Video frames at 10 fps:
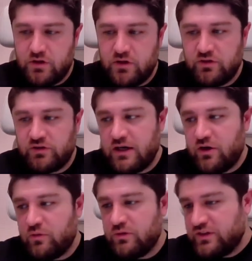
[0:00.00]
because
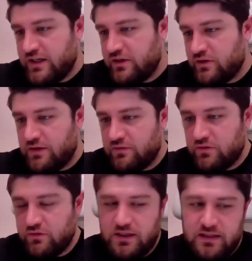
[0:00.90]
I always say you have
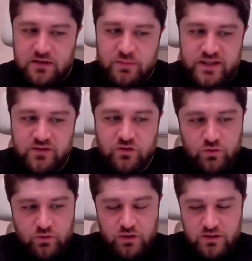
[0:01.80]
let the best
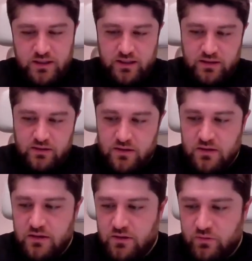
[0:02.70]
do what they
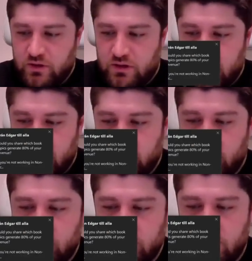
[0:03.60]

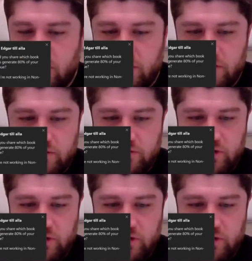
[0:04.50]
or